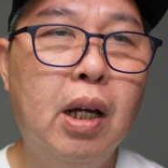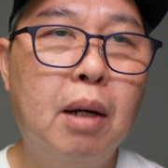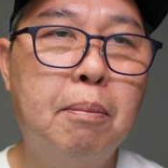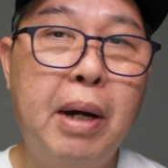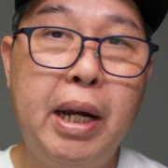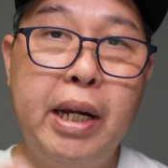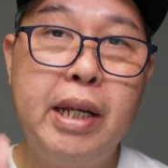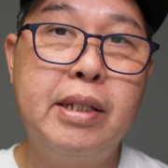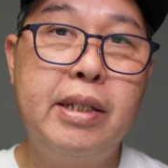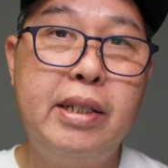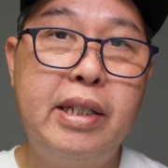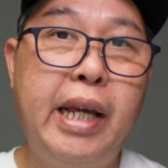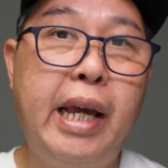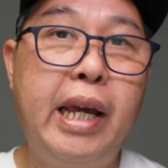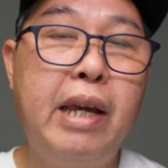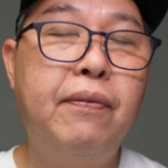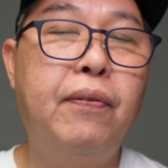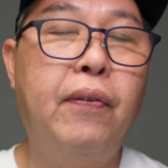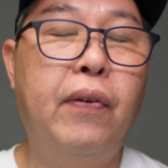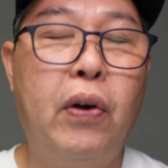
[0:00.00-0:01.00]
but it's
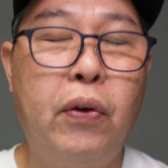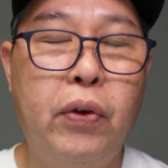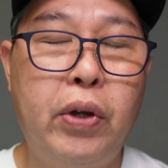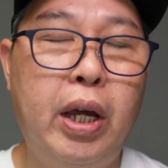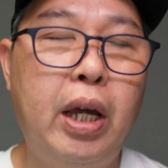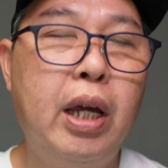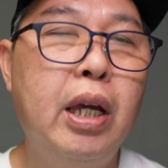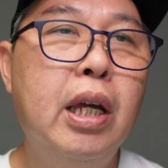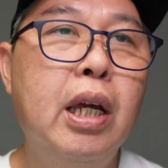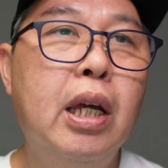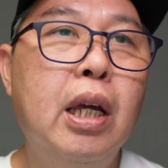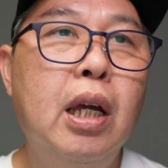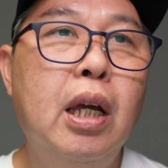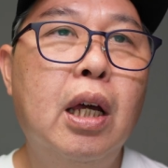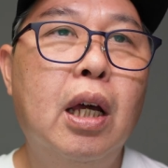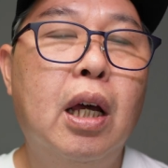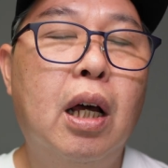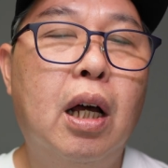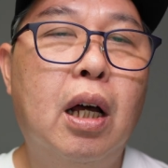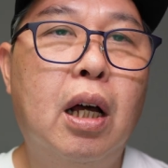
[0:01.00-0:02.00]
safe. Okay,
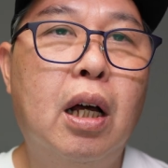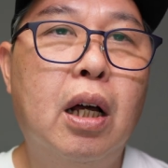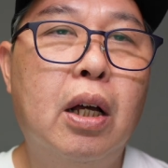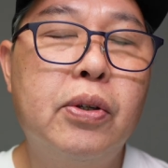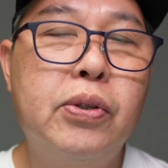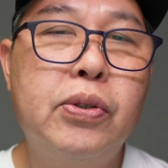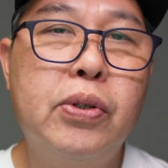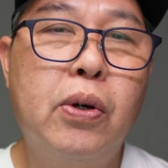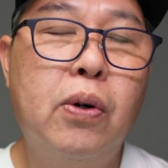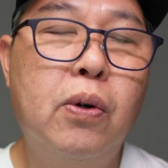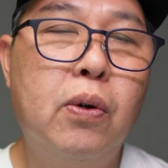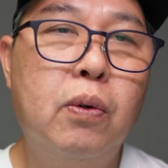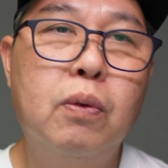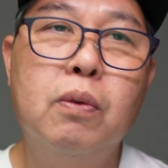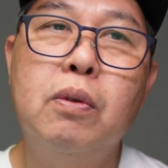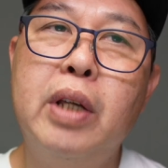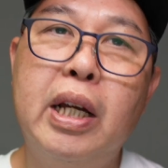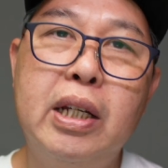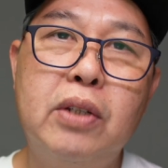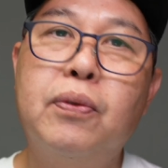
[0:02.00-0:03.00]

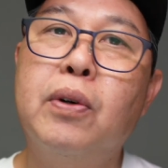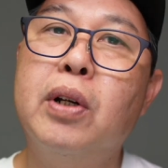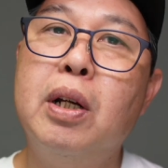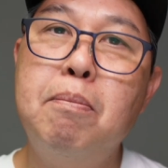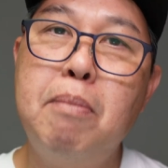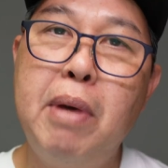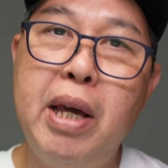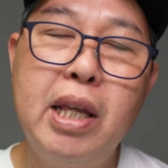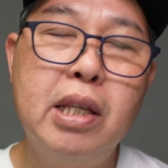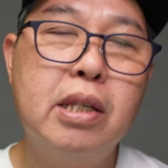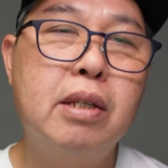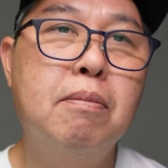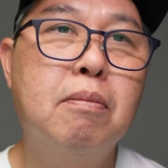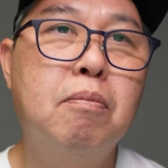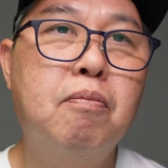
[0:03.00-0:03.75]
so that's for the mids.